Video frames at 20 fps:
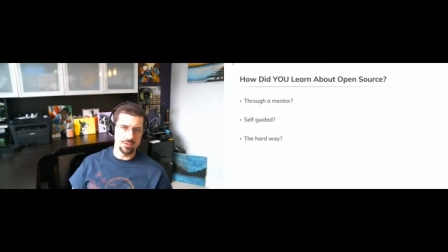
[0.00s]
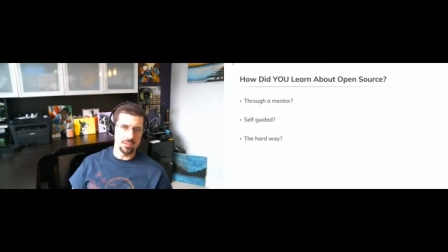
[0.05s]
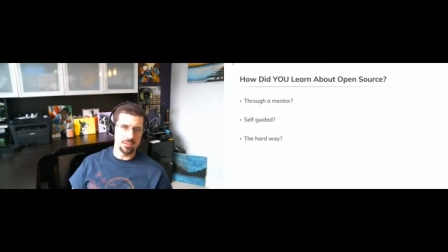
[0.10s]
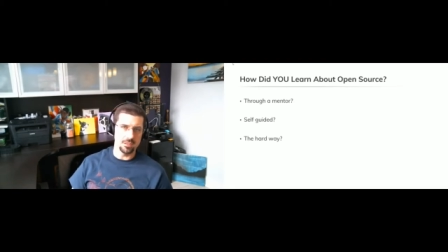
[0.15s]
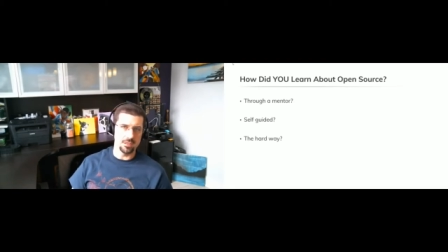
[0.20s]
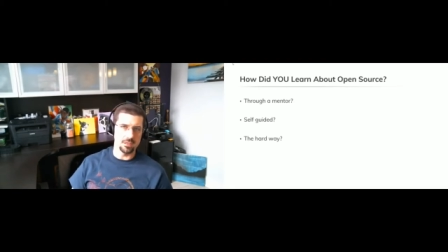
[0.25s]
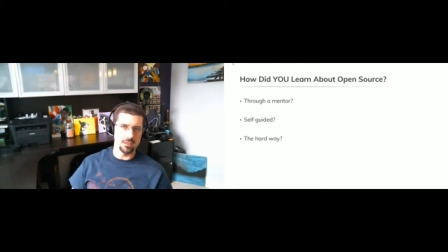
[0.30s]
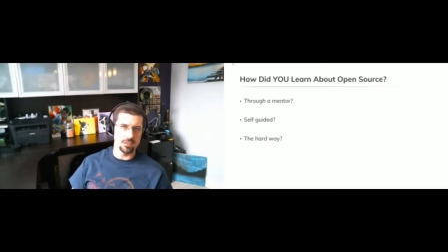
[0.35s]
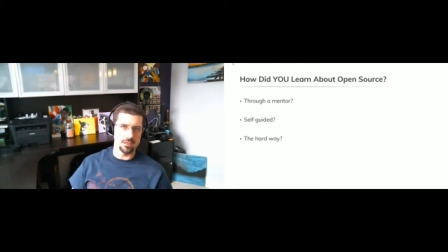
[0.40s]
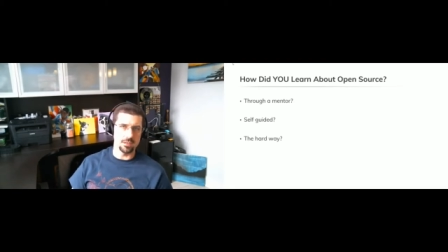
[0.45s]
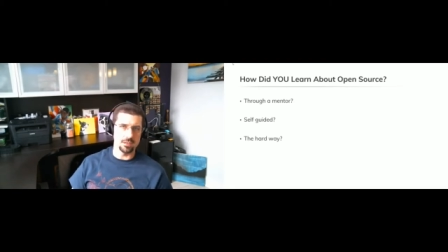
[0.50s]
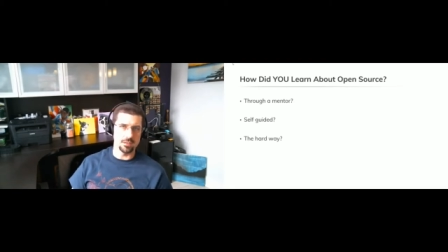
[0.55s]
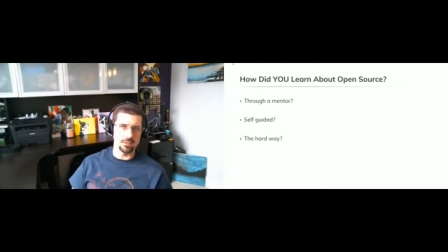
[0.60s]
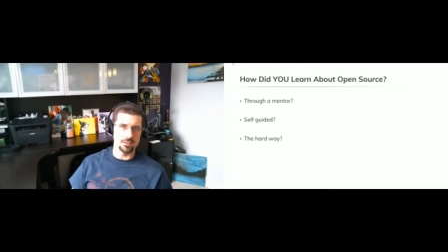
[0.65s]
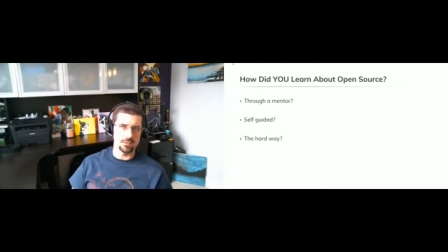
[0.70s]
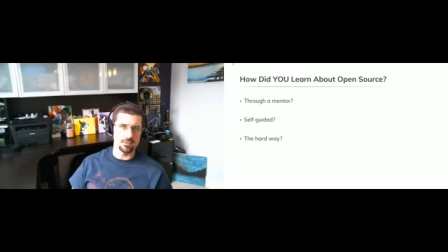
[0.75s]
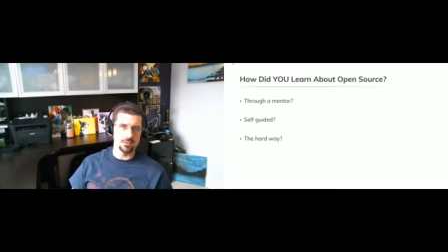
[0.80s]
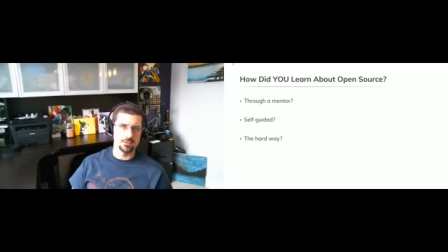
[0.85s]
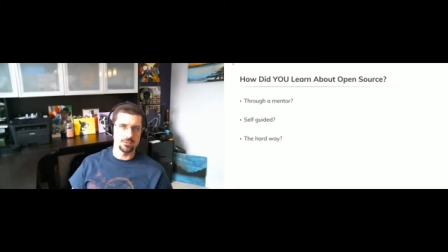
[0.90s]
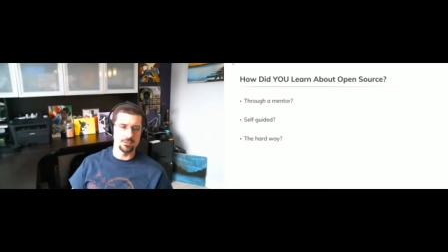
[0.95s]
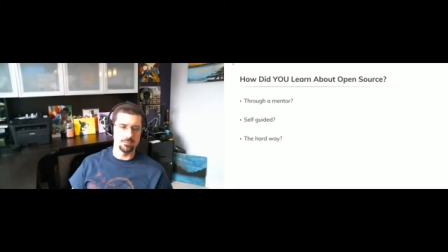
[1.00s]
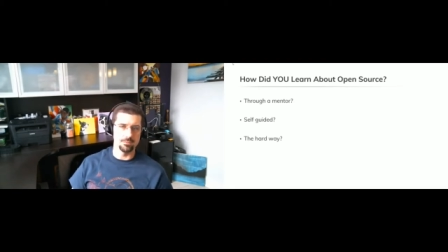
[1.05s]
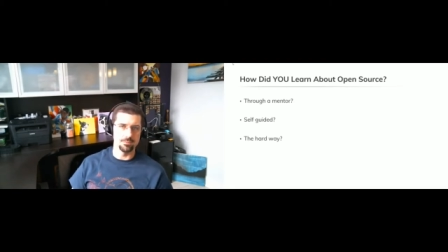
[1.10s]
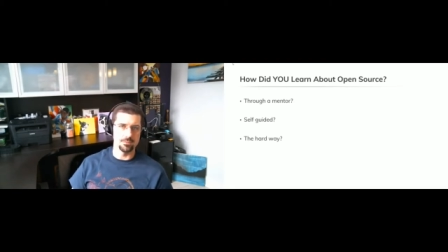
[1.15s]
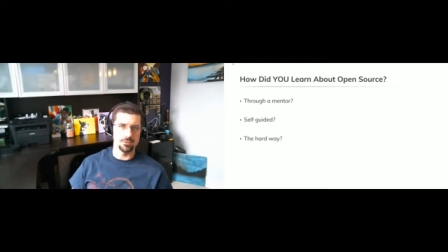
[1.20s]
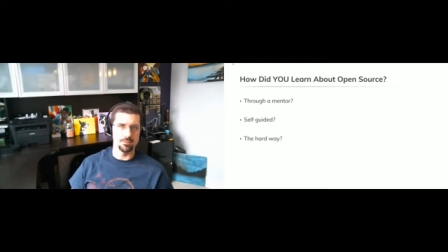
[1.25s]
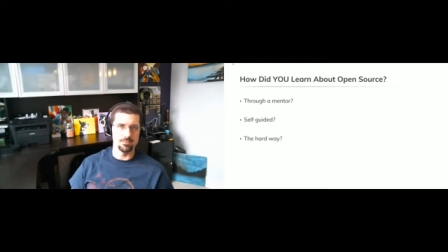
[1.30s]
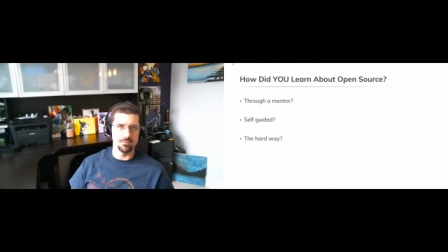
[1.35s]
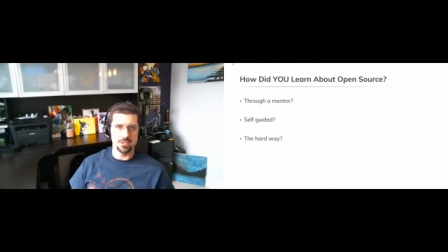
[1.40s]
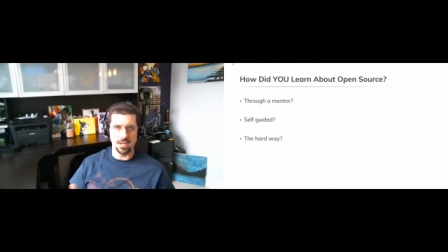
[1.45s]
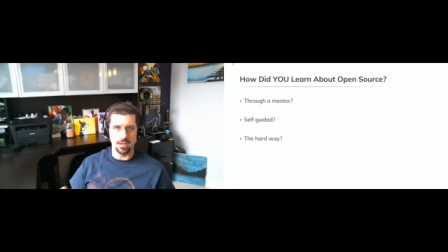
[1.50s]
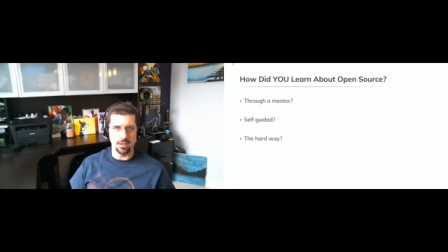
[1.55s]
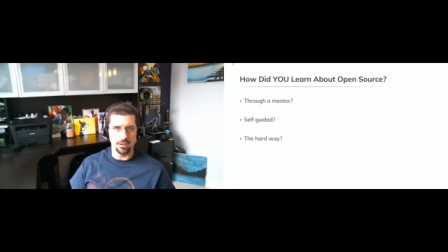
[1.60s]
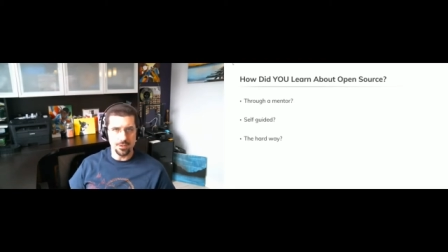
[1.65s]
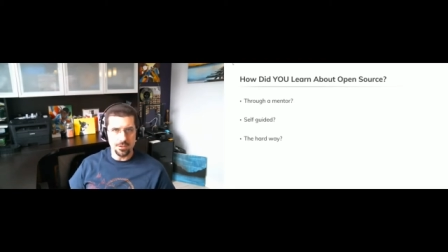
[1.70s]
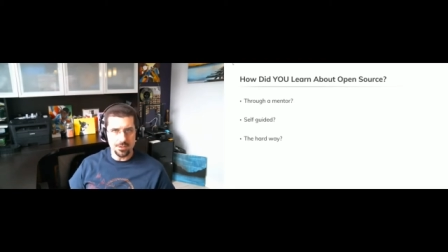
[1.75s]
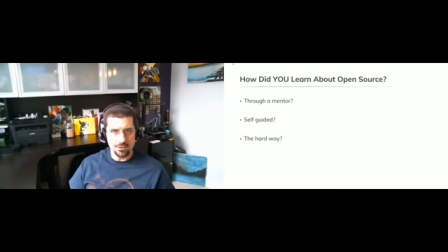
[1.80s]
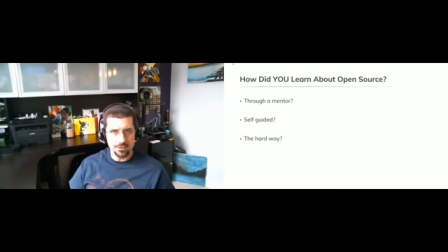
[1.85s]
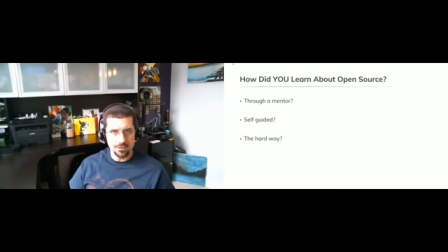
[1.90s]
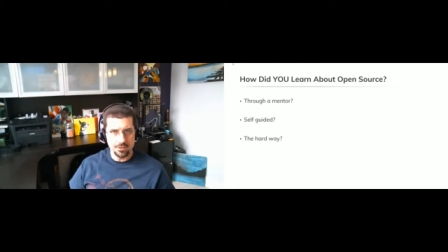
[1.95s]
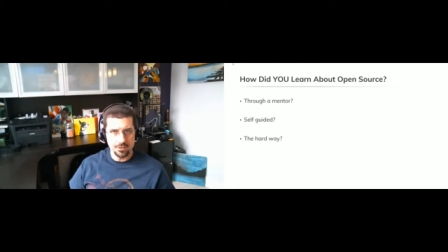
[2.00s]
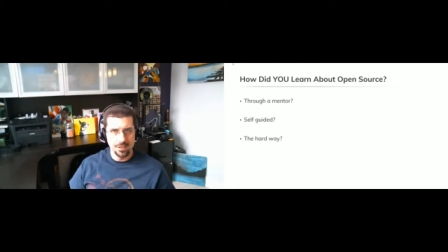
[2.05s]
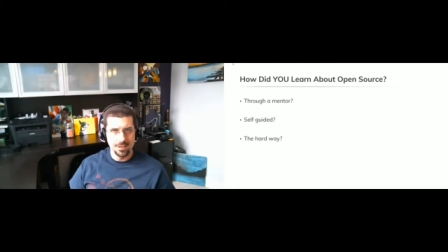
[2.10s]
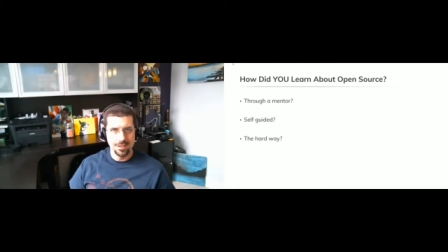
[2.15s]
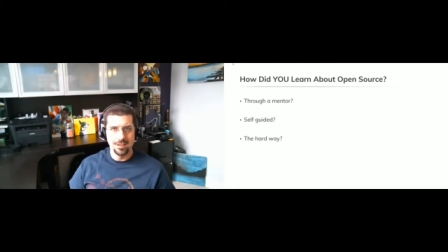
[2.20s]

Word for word: the uh, some some challenges?